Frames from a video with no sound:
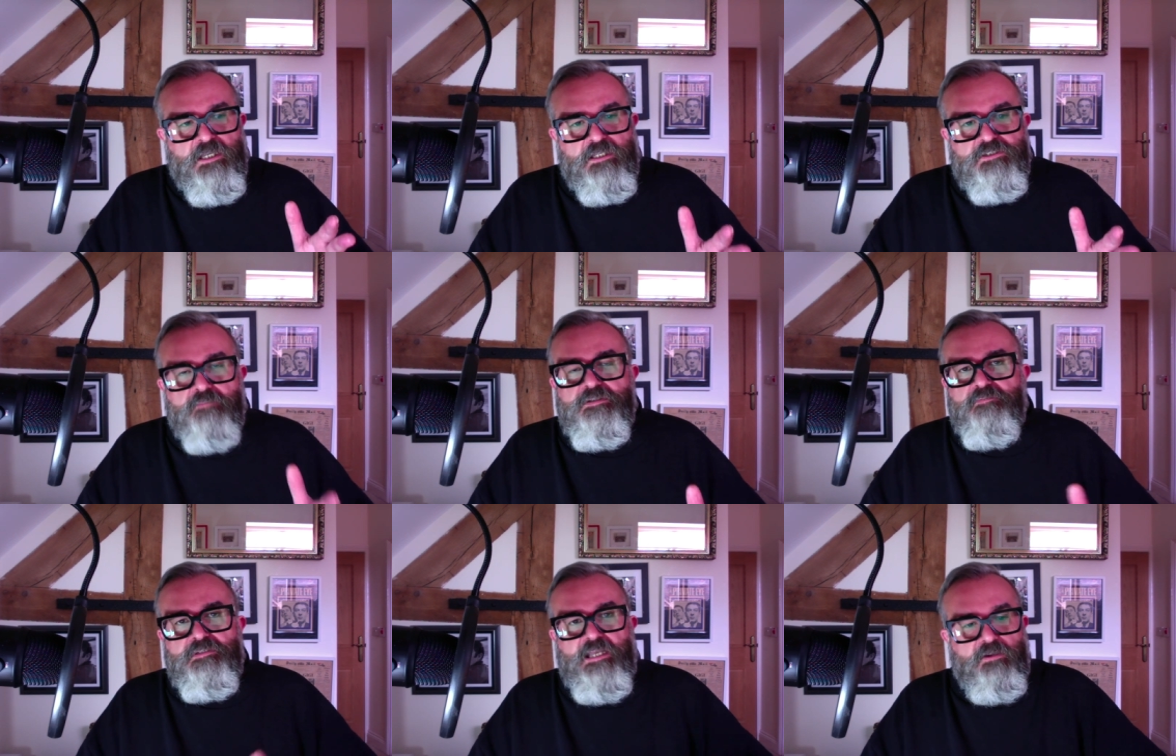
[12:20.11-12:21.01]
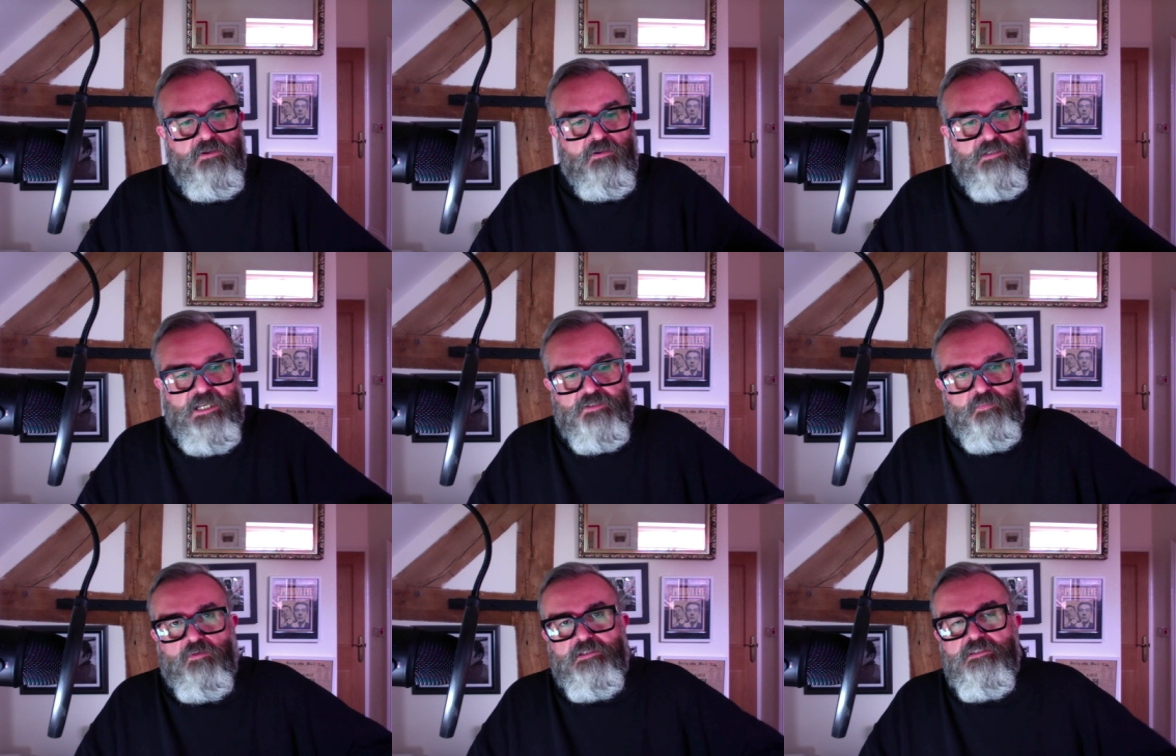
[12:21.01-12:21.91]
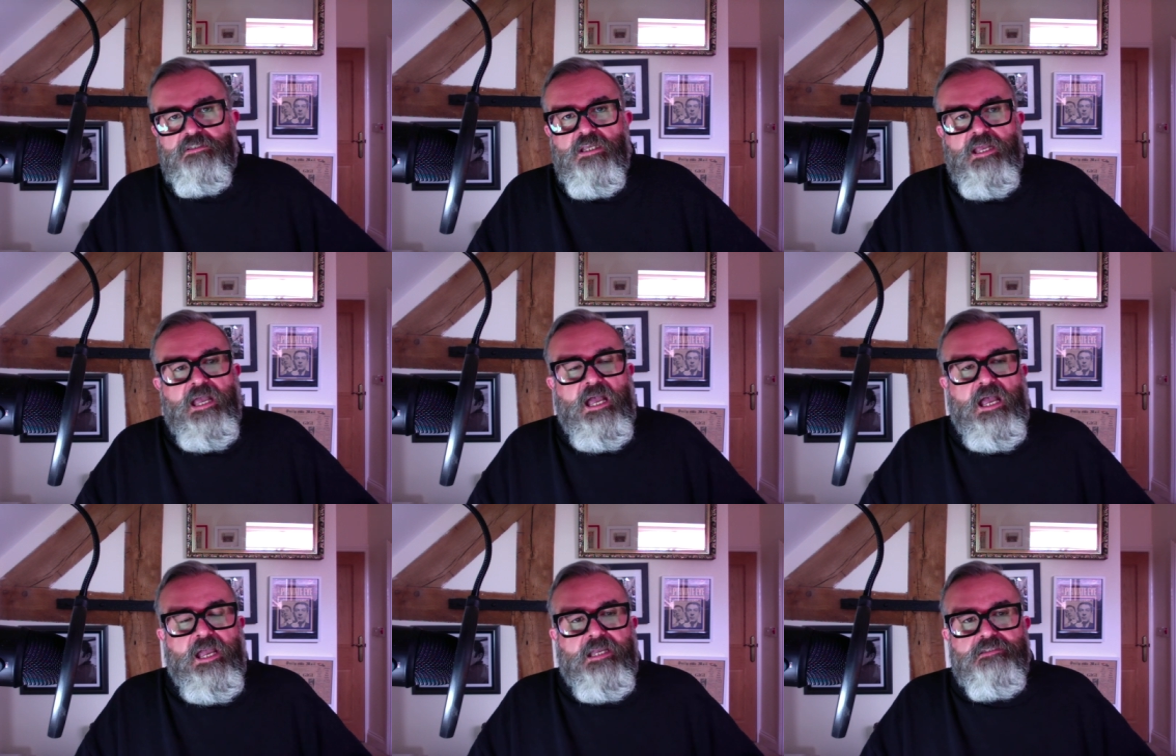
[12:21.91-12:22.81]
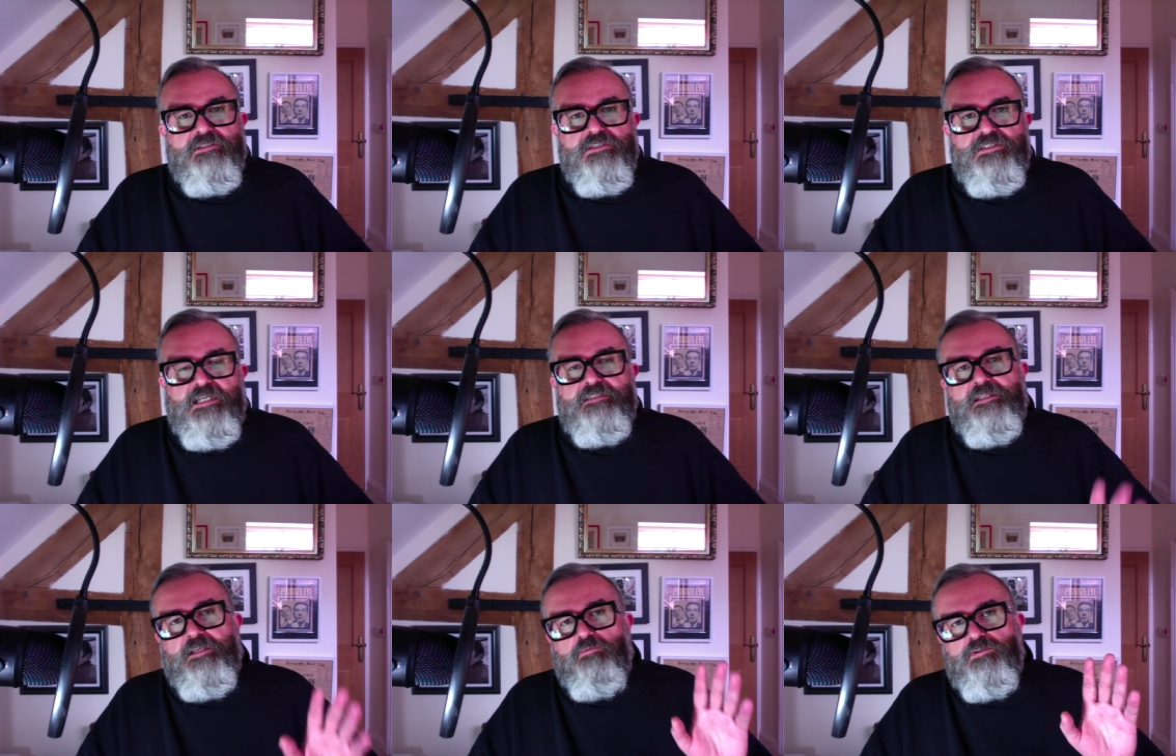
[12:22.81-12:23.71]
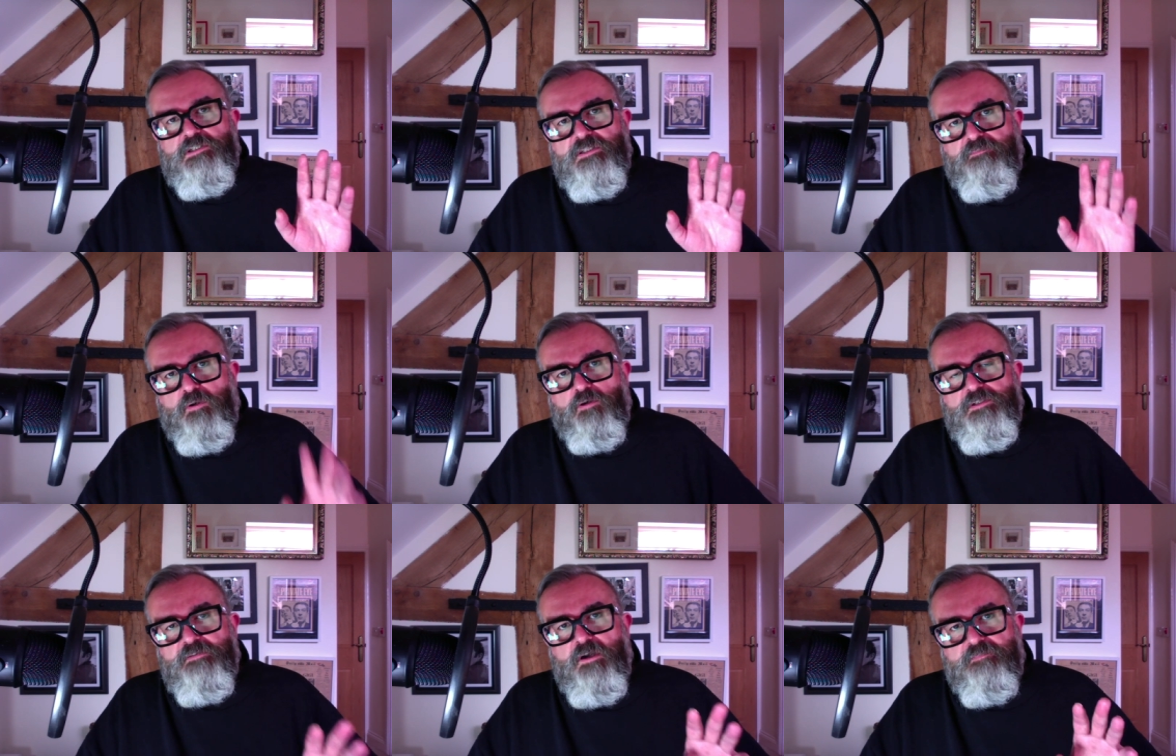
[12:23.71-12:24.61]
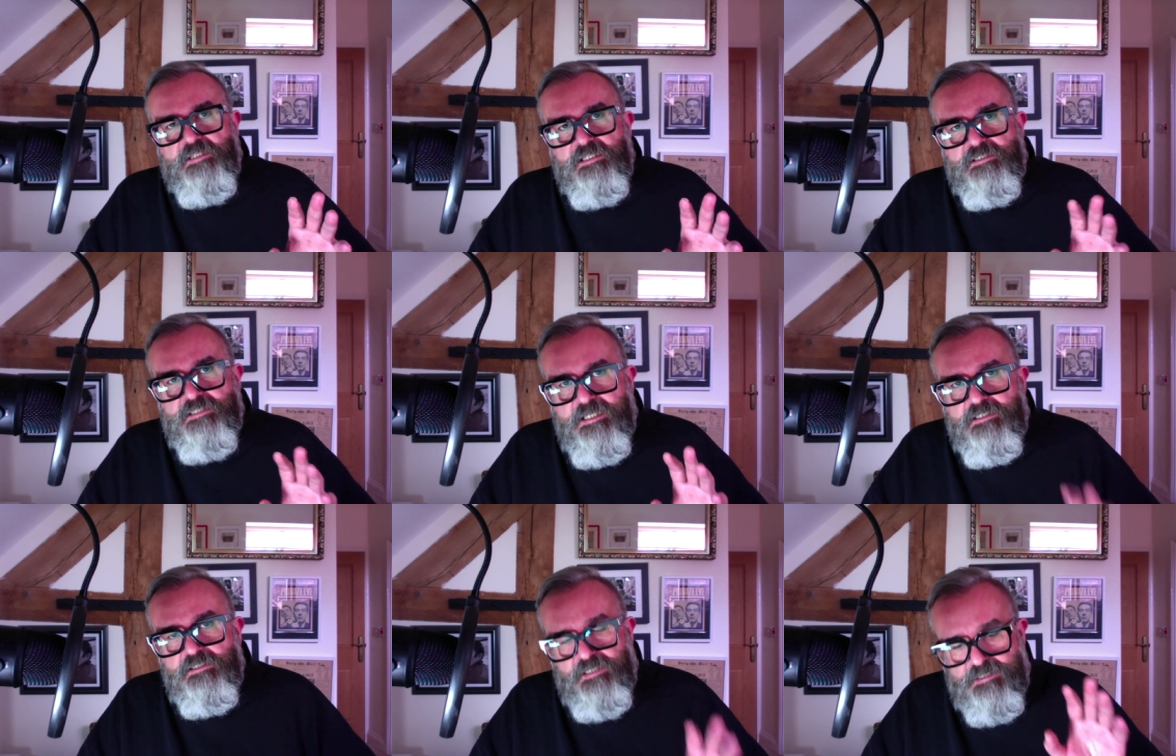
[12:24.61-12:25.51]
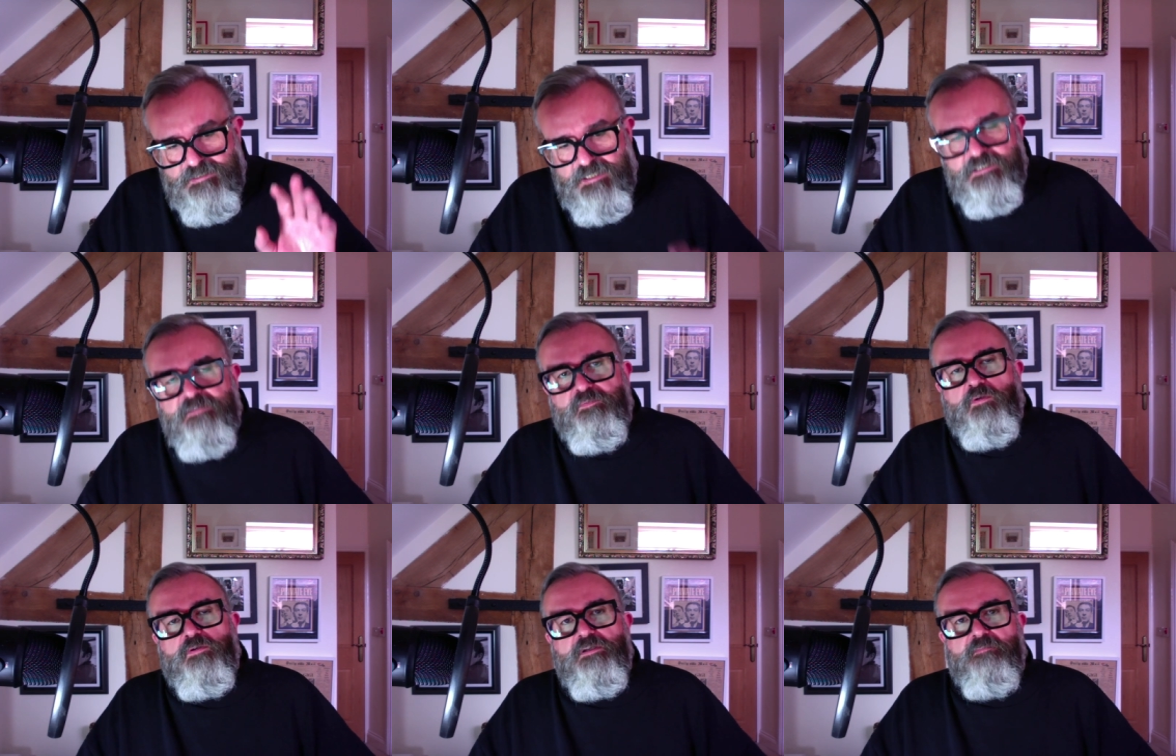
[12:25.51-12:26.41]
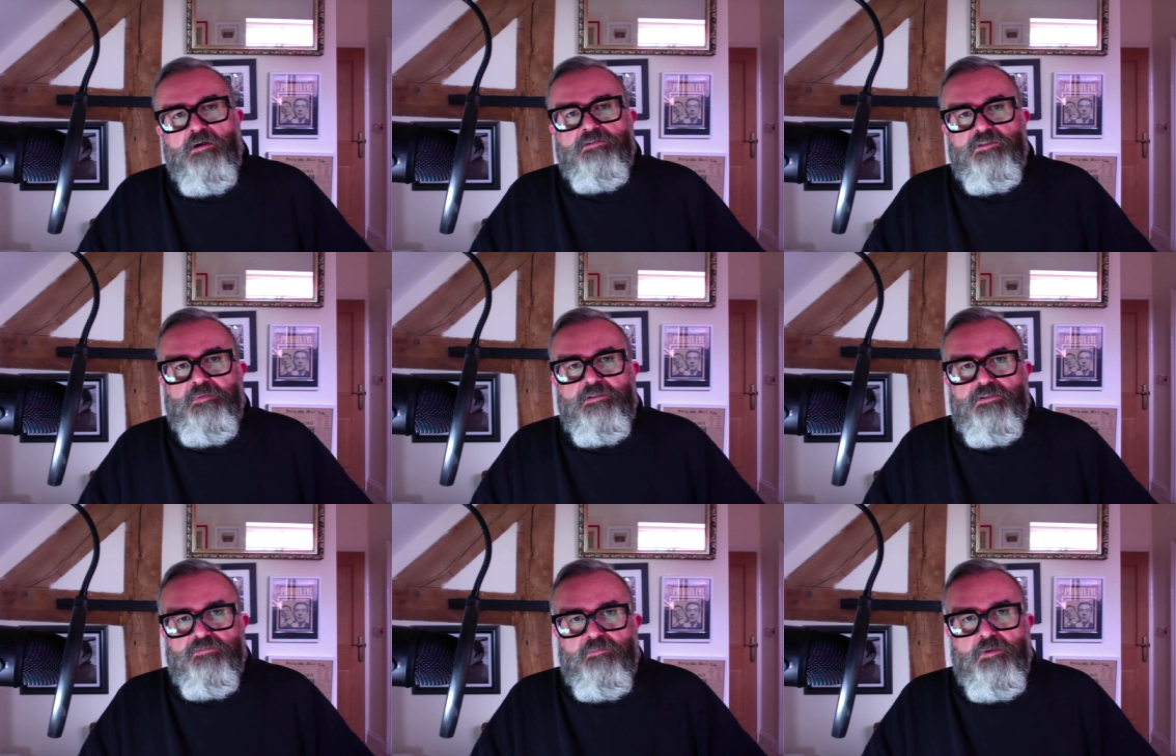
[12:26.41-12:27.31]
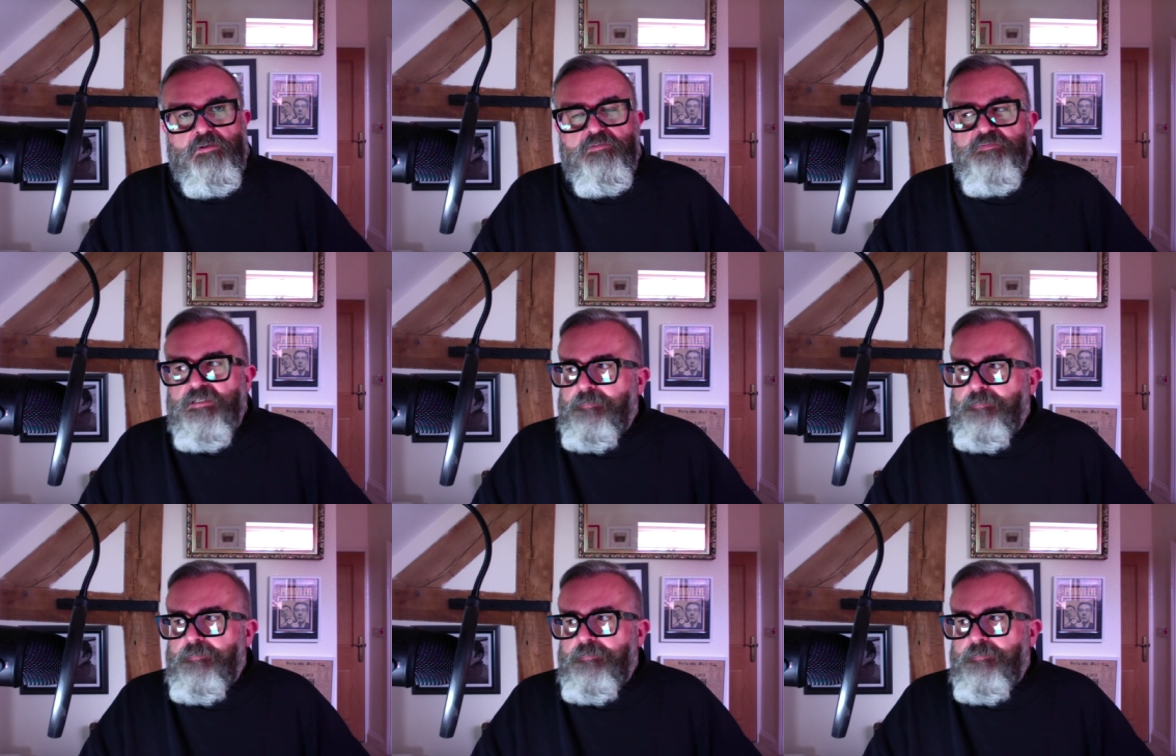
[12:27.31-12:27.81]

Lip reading: jumped up and down on cash points, and said that they wanted the board of the executive board of Marks and Spencers removed,